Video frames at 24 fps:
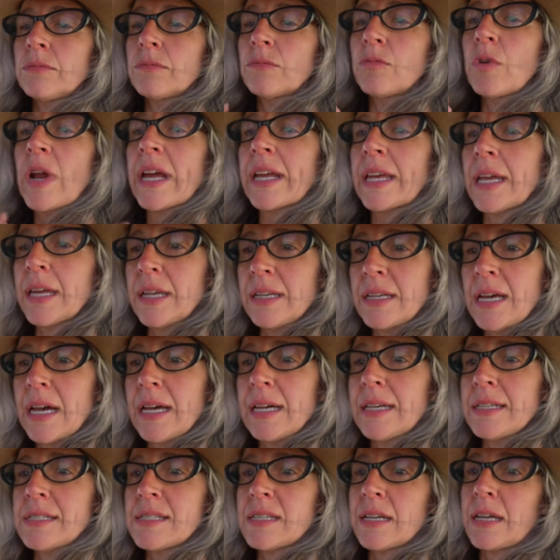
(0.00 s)

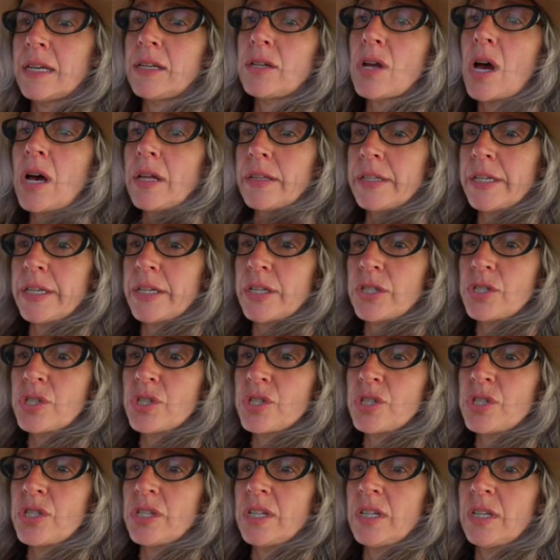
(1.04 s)
recognized,
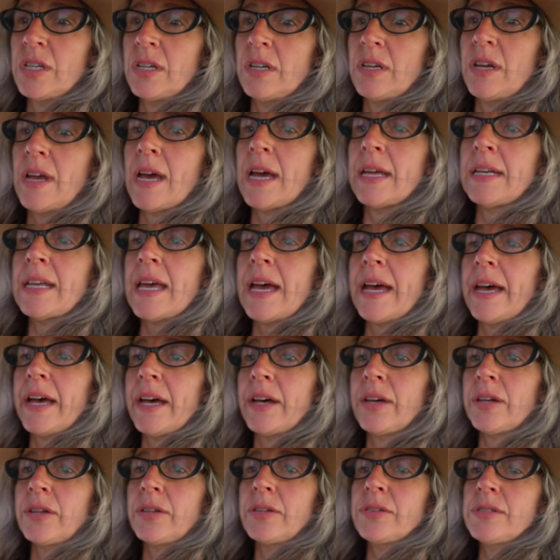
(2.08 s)
acknowledged, and
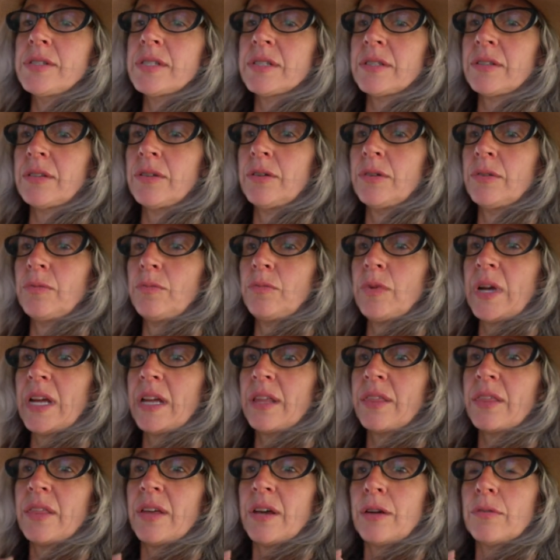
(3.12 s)
held
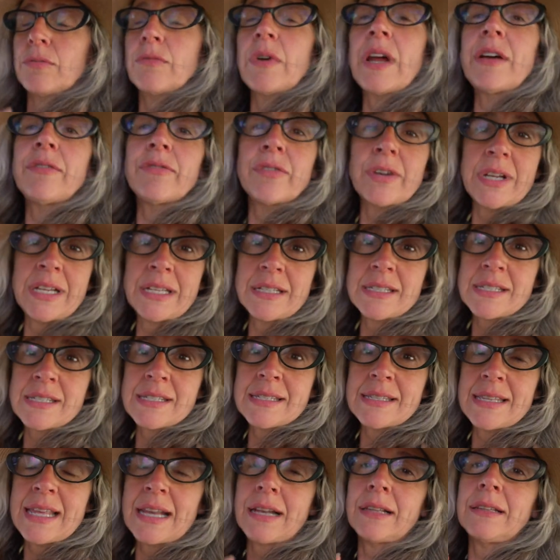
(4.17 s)
with a reverence that